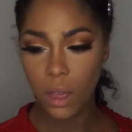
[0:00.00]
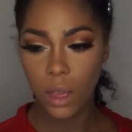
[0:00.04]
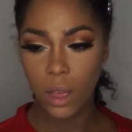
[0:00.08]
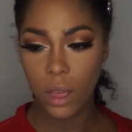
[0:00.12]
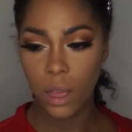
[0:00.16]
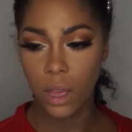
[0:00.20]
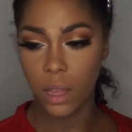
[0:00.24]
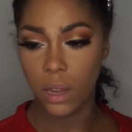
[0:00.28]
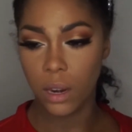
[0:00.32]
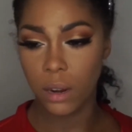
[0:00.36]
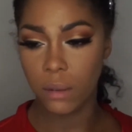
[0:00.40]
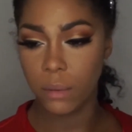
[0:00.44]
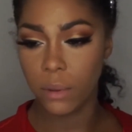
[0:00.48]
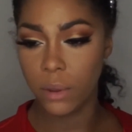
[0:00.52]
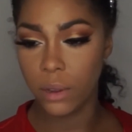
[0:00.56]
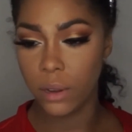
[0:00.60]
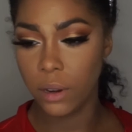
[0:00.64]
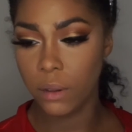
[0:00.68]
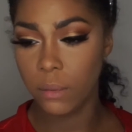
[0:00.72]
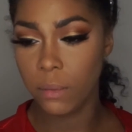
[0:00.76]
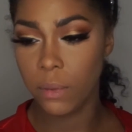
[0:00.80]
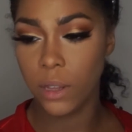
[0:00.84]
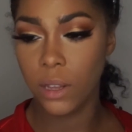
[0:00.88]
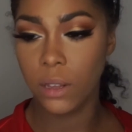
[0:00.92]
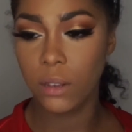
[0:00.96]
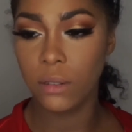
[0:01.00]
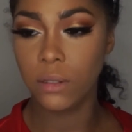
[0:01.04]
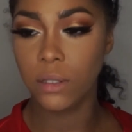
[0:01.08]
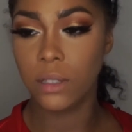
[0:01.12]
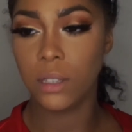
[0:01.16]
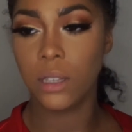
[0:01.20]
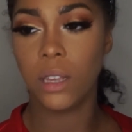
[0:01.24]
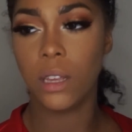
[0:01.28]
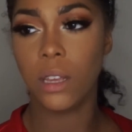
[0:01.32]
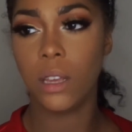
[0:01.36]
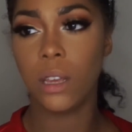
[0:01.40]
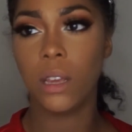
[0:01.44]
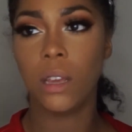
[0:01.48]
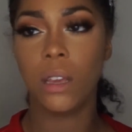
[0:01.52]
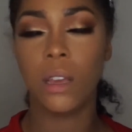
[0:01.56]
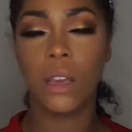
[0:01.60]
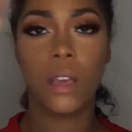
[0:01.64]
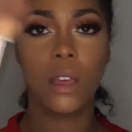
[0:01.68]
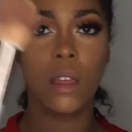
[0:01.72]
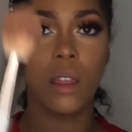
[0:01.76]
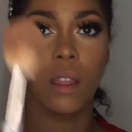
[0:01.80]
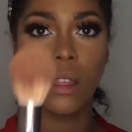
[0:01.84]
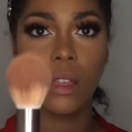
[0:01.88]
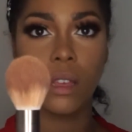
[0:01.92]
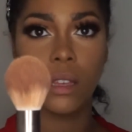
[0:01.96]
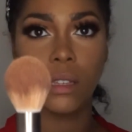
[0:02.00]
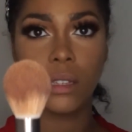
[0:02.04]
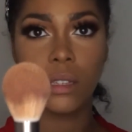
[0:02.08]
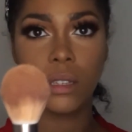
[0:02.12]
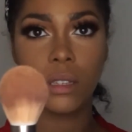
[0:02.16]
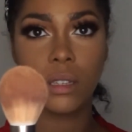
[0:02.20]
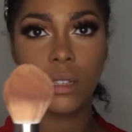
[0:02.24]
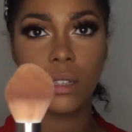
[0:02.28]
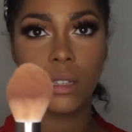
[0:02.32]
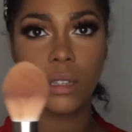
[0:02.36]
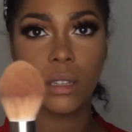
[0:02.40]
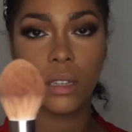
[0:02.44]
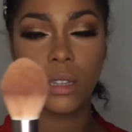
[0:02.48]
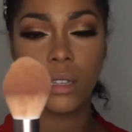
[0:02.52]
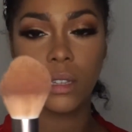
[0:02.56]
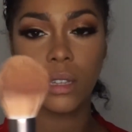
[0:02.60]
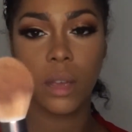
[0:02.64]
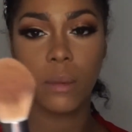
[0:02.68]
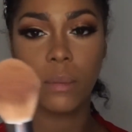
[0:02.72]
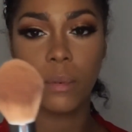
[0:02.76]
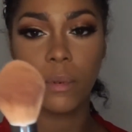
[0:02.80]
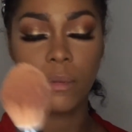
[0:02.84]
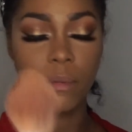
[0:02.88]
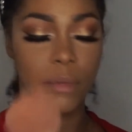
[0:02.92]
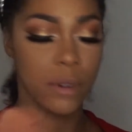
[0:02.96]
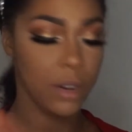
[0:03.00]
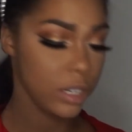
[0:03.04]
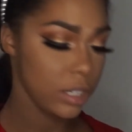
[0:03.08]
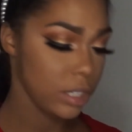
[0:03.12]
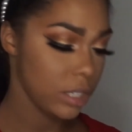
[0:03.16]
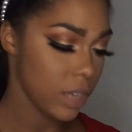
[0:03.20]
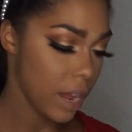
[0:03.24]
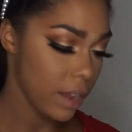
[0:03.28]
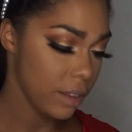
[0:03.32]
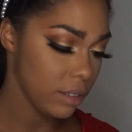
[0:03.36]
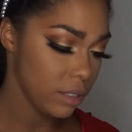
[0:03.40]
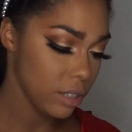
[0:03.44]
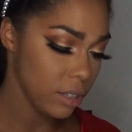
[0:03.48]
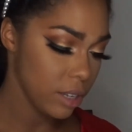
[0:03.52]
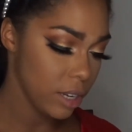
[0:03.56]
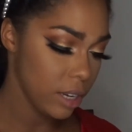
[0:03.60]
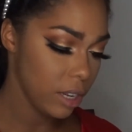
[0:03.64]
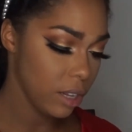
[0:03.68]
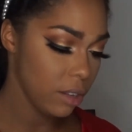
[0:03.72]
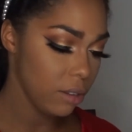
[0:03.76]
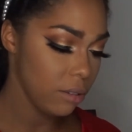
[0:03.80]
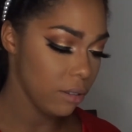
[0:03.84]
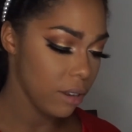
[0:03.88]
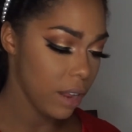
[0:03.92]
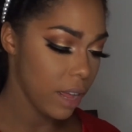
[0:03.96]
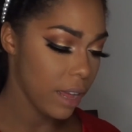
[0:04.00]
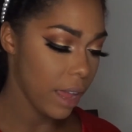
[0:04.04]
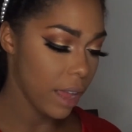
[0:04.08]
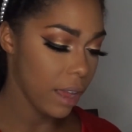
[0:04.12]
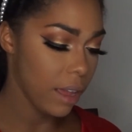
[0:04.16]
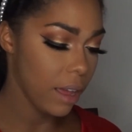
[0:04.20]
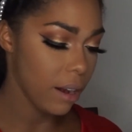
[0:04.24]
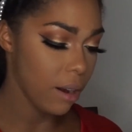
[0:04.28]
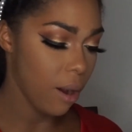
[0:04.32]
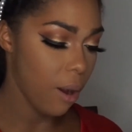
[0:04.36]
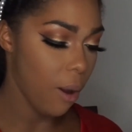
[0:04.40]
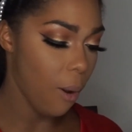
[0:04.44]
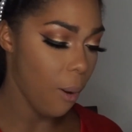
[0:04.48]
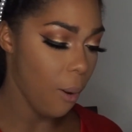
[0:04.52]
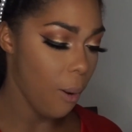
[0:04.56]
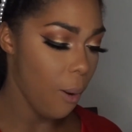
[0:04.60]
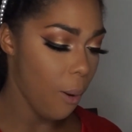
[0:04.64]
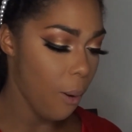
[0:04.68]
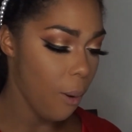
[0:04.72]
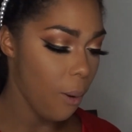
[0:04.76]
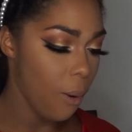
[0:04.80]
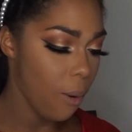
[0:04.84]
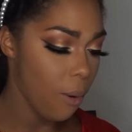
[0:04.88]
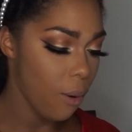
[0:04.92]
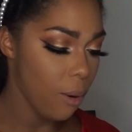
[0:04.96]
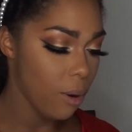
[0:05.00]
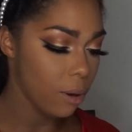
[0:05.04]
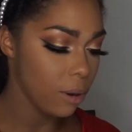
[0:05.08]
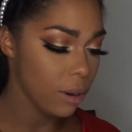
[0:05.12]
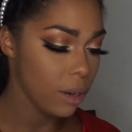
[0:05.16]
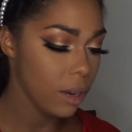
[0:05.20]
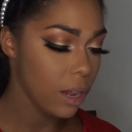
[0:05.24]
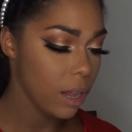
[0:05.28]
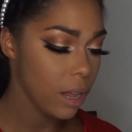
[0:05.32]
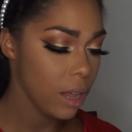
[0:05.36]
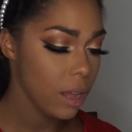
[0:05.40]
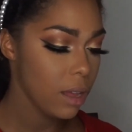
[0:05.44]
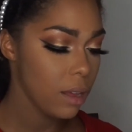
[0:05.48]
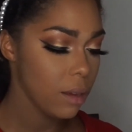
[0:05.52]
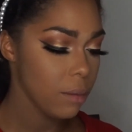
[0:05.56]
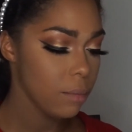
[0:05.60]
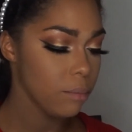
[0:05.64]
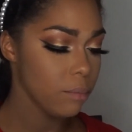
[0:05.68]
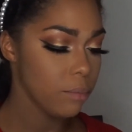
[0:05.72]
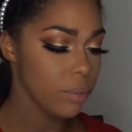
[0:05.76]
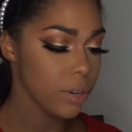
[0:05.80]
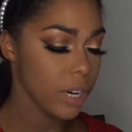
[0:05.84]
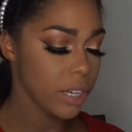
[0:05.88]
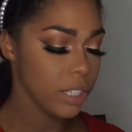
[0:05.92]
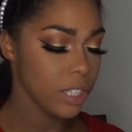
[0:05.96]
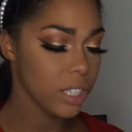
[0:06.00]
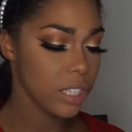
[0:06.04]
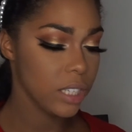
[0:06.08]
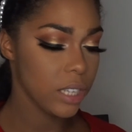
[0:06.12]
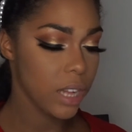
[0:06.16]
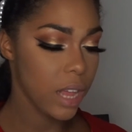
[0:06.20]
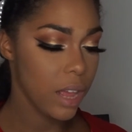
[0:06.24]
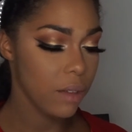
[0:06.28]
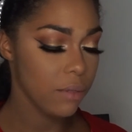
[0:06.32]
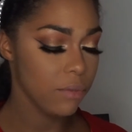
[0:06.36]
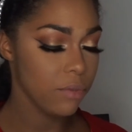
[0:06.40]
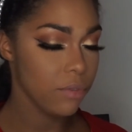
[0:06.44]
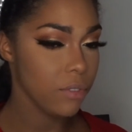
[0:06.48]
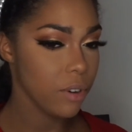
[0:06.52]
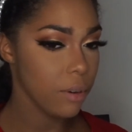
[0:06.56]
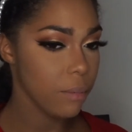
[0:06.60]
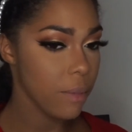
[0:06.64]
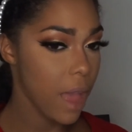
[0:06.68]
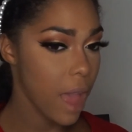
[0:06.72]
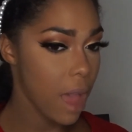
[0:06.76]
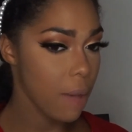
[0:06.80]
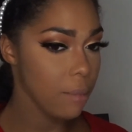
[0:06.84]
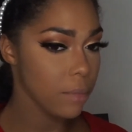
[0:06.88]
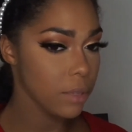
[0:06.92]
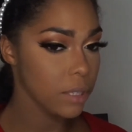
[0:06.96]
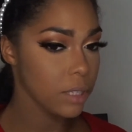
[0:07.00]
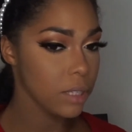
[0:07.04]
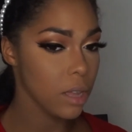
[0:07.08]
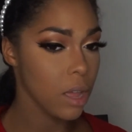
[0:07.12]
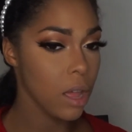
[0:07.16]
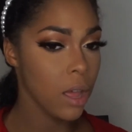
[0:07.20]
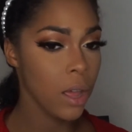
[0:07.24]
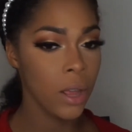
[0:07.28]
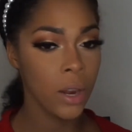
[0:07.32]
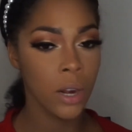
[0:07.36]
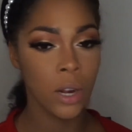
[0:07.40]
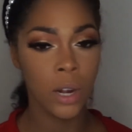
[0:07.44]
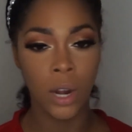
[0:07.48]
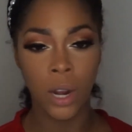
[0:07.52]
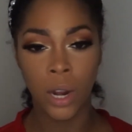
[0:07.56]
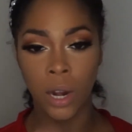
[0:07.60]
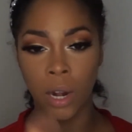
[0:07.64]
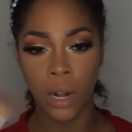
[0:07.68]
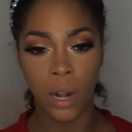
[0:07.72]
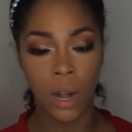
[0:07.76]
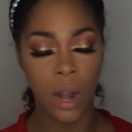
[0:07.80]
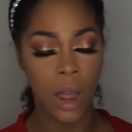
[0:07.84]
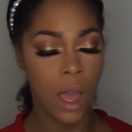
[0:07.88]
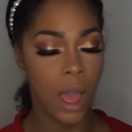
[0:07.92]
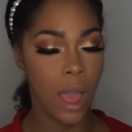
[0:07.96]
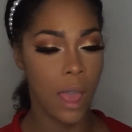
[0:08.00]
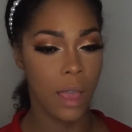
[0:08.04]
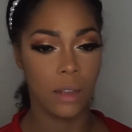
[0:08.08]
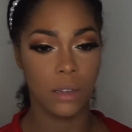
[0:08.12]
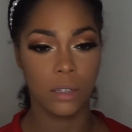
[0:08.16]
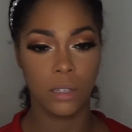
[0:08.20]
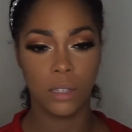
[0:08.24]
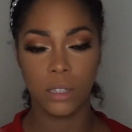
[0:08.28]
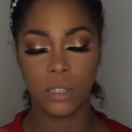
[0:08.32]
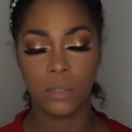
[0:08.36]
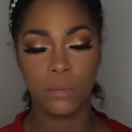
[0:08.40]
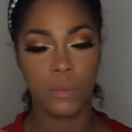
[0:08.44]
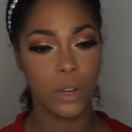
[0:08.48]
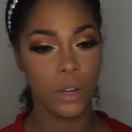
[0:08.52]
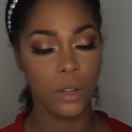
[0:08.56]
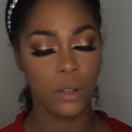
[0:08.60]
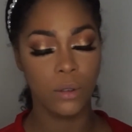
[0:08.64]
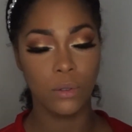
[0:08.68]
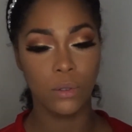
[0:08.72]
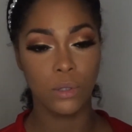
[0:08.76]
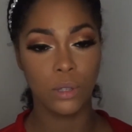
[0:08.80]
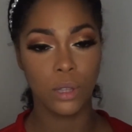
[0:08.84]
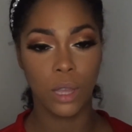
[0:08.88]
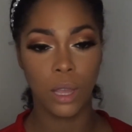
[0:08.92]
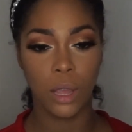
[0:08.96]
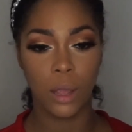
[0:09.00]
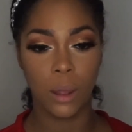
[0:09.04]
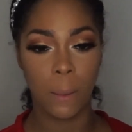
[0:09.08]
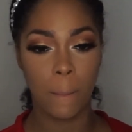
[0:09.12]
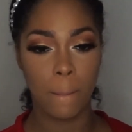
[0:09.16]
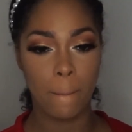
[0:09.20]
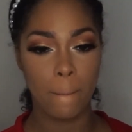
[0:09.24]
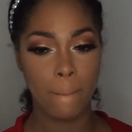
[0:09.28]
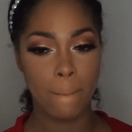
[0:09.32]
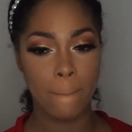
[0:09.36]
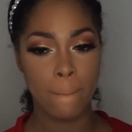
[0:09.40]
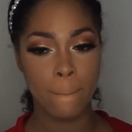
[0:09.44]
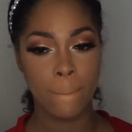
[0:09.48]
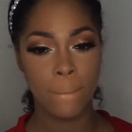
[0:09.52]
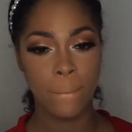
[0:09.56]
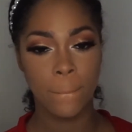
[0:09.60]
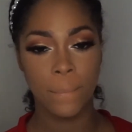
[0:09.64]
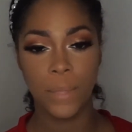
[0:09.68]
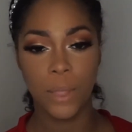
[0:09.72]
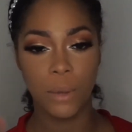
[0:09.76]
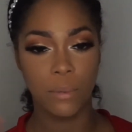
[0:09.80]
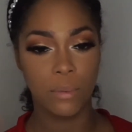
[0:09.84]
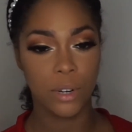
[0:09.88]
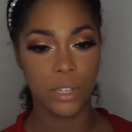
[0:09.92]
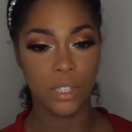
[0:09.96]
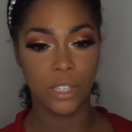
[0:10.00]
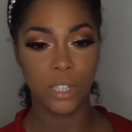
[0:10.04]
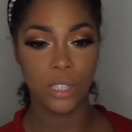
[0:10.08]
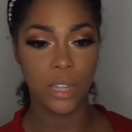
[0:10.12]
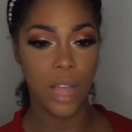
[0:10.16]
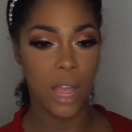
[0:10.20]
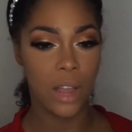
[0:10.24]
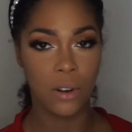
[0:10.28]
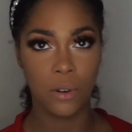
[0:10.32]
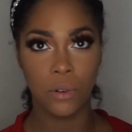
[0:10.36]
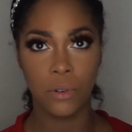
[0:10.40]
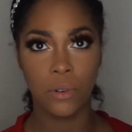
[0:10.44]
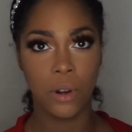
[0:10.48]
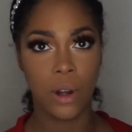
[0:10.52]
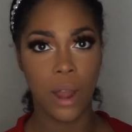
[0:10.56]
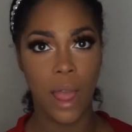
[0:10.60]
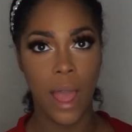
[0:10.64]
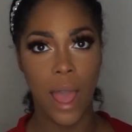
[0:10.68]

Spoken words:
and I'm gonna be using this type of brush. I'm telling you, like, I got a whole brush set from Amazon, and I just been using the brushes. I don't